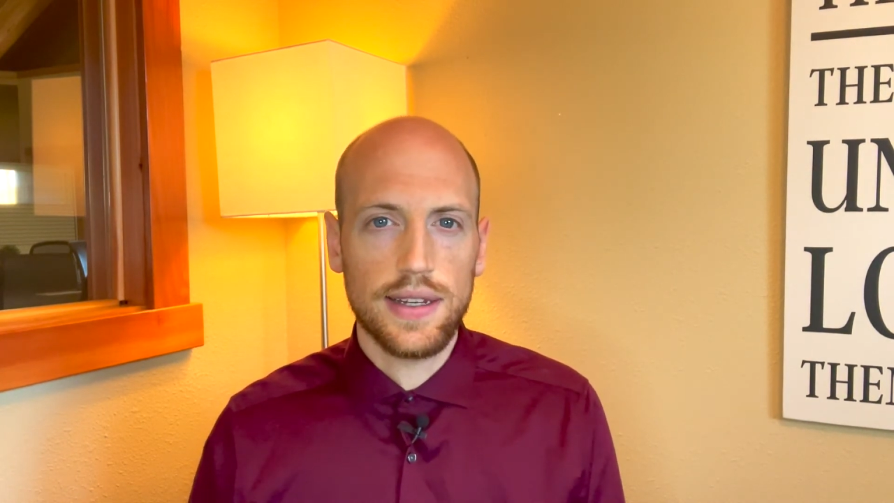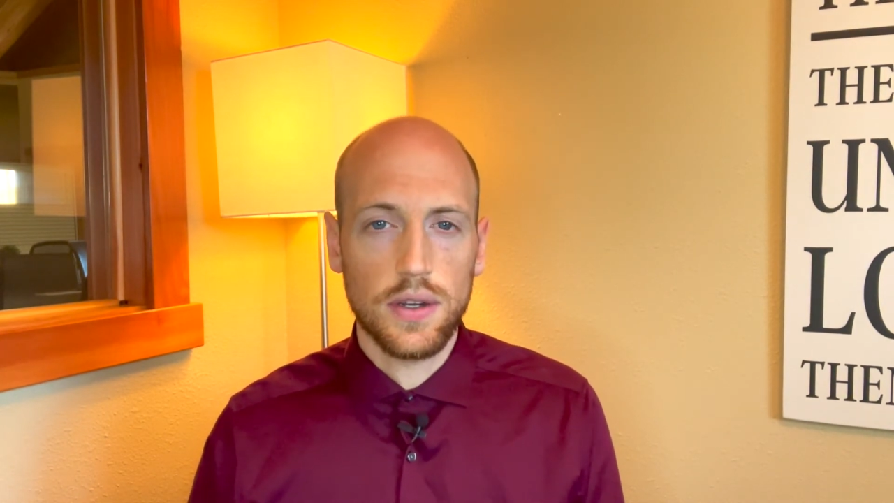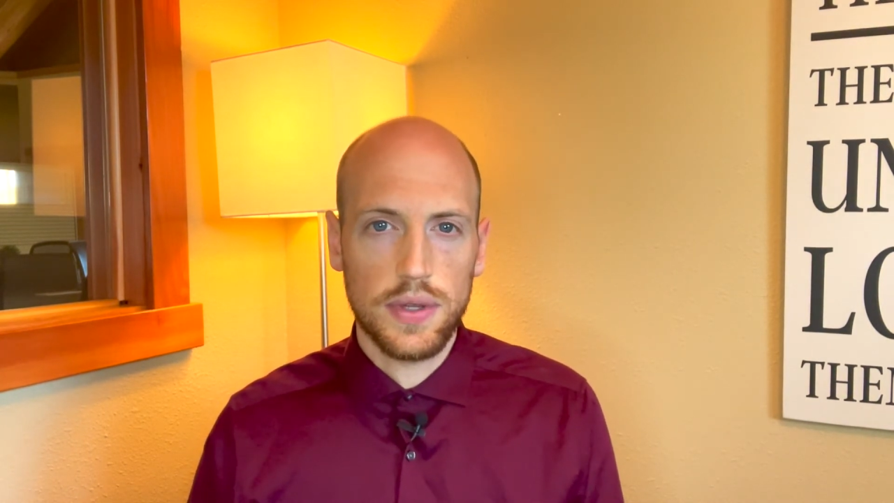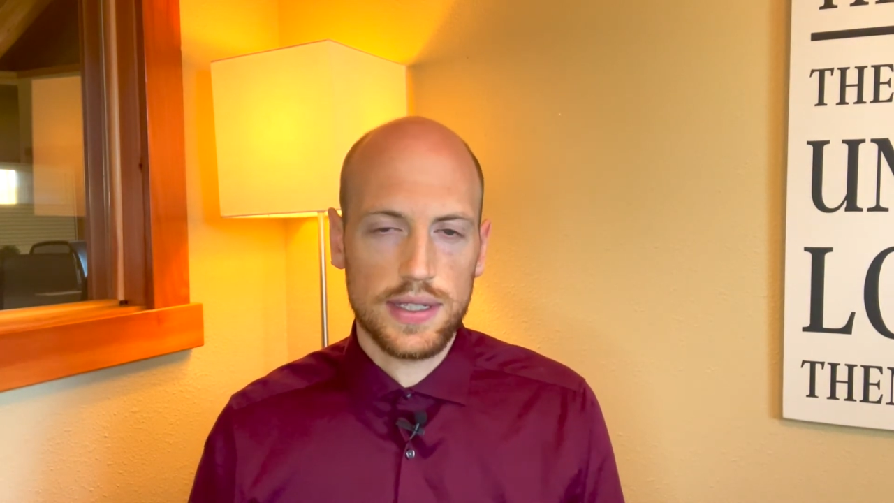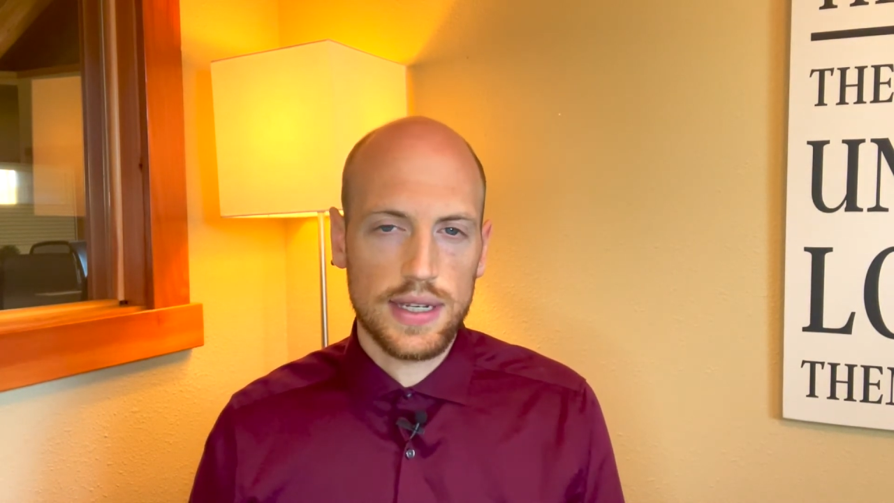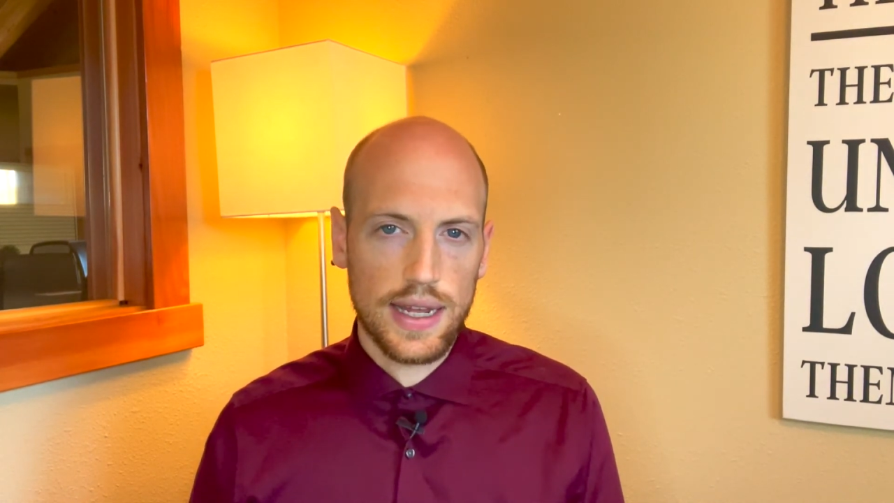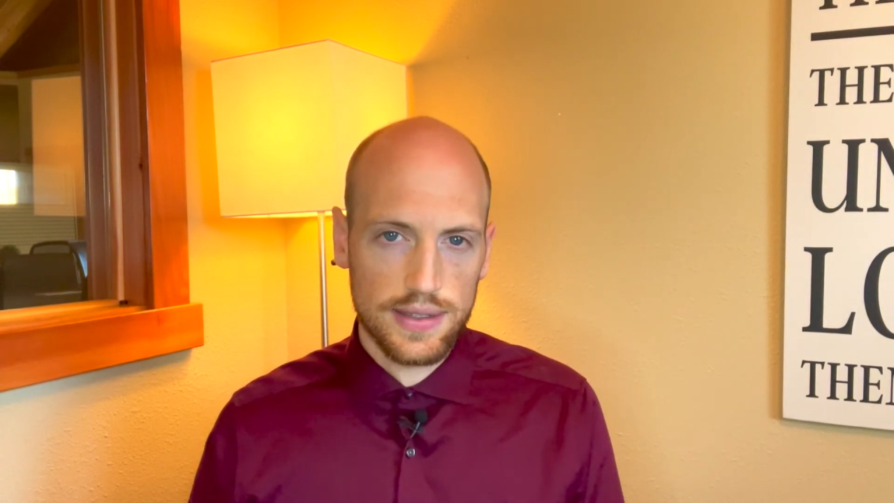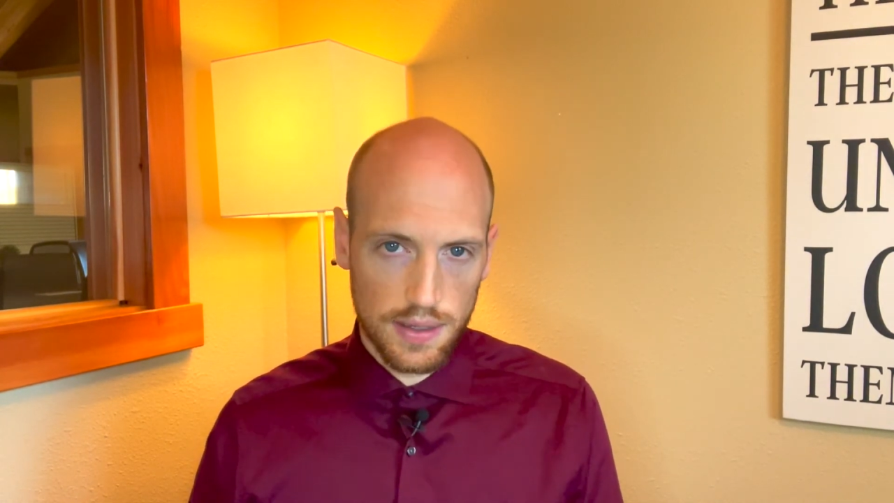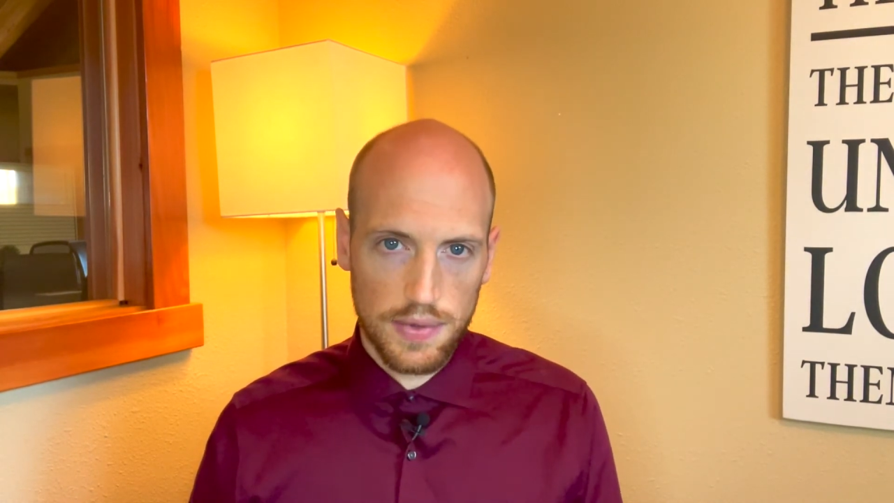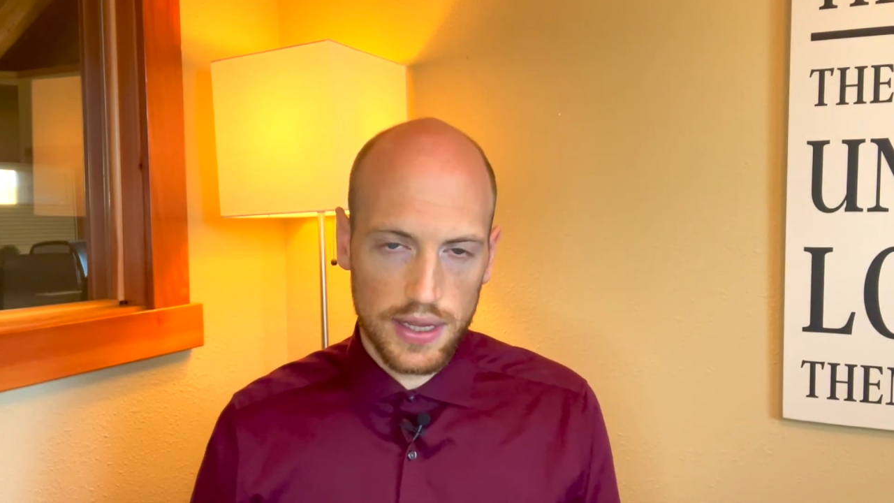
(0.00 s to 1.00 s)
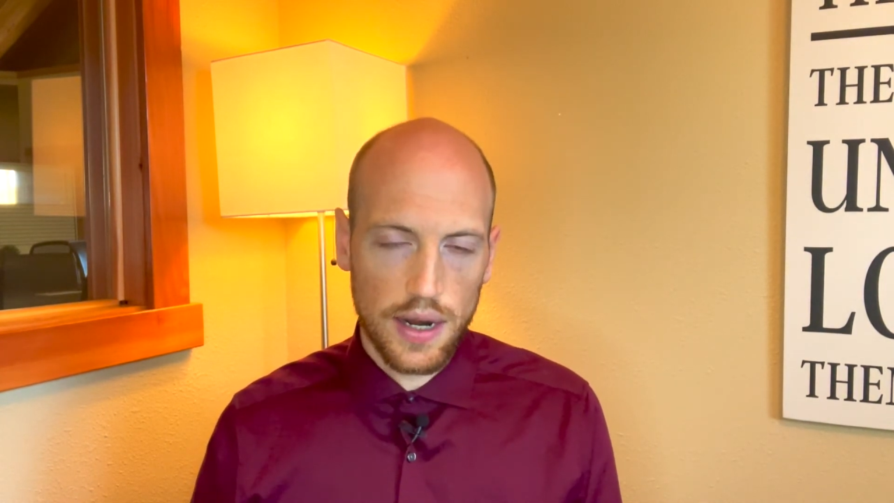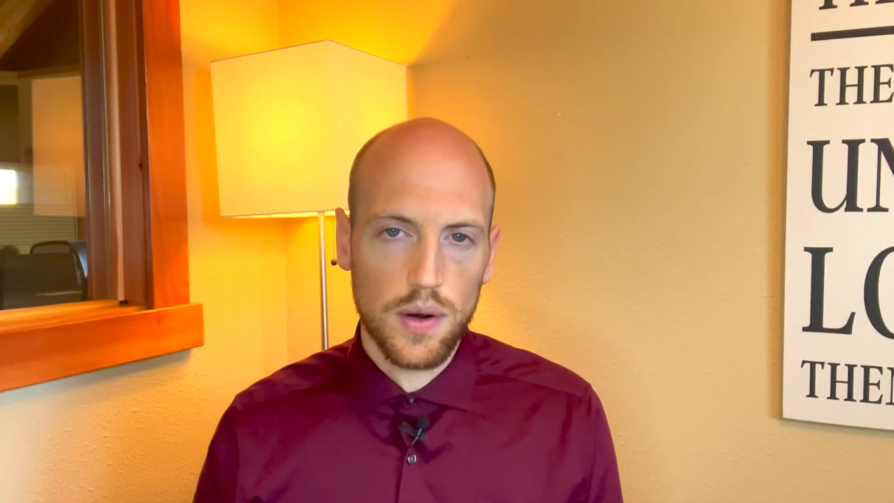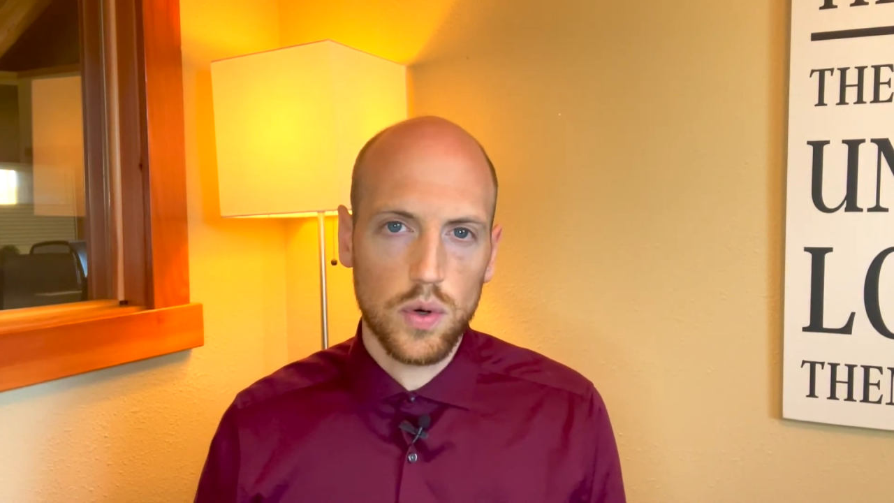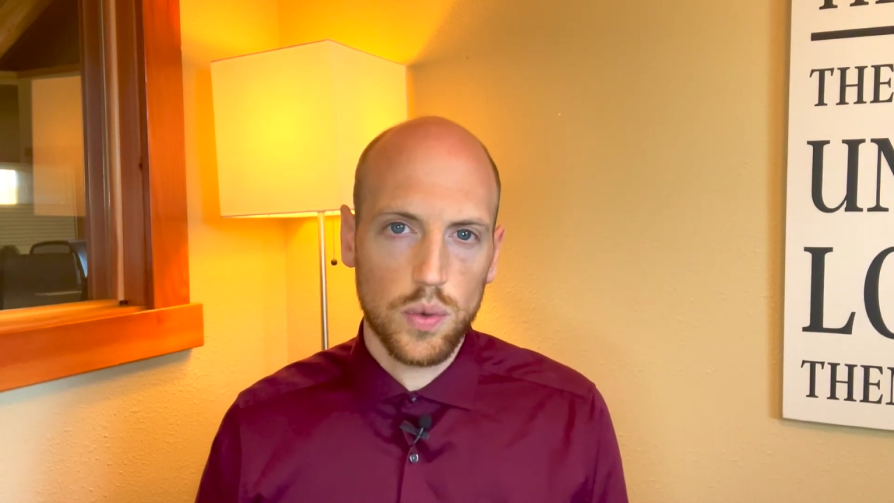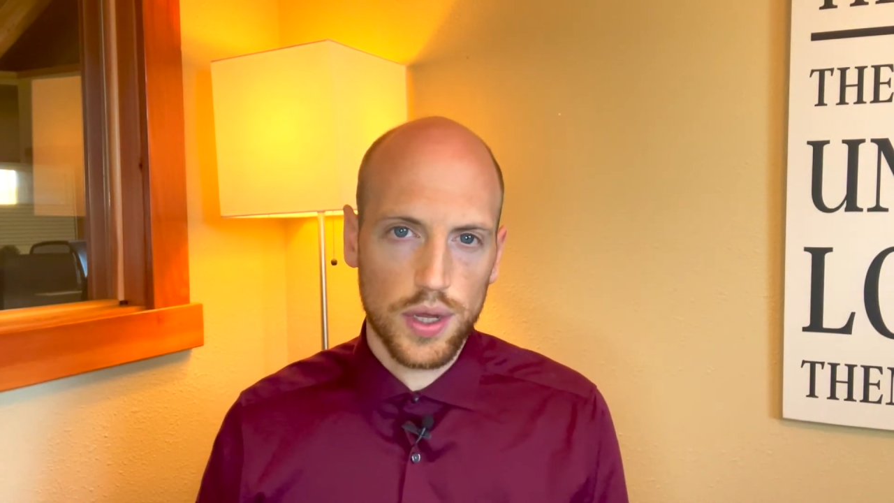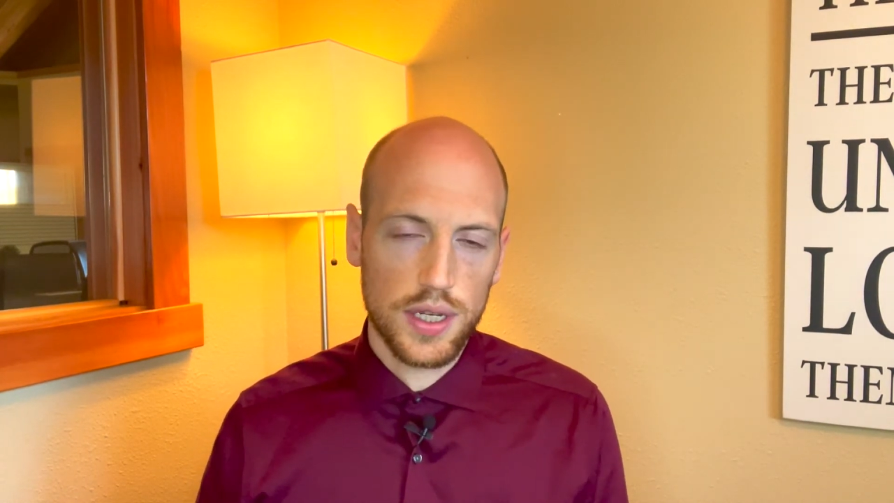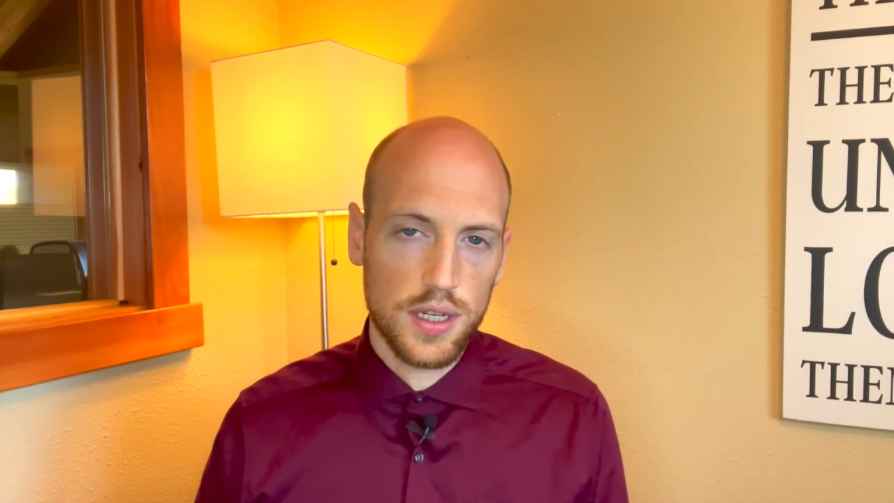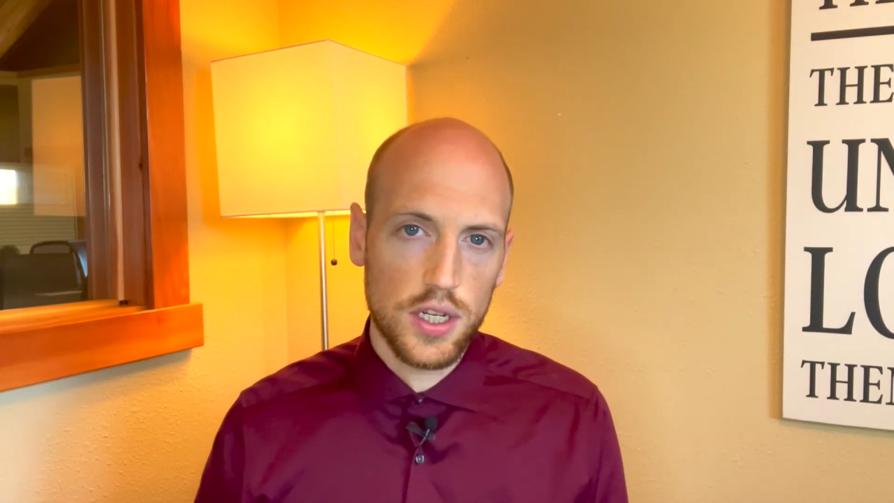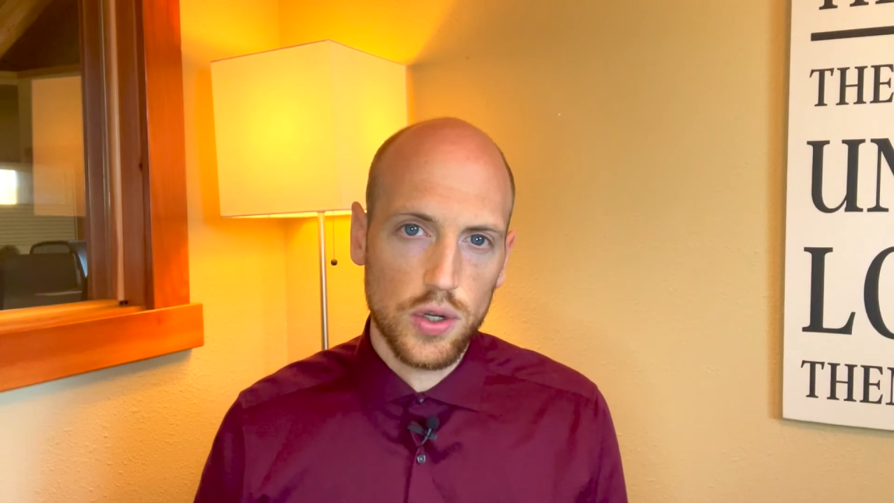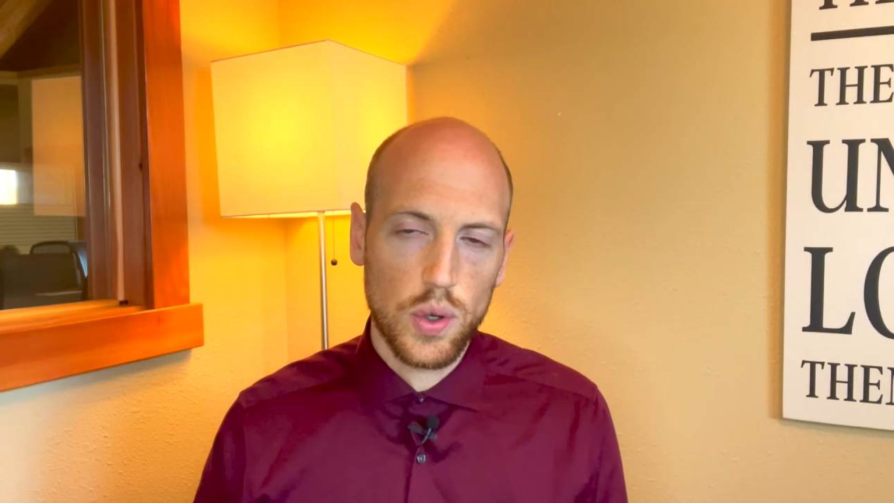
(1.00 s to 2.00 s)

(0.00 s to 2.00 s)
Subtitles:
no, that's not something that we're willing to do.